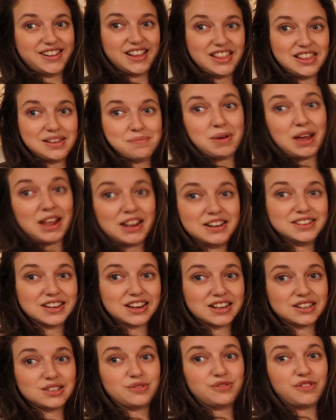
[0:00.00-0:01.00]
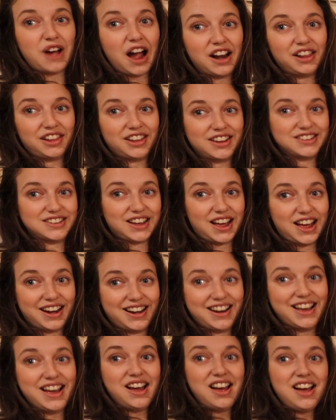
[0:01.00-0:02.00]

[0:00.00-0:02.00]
The painting is finally done.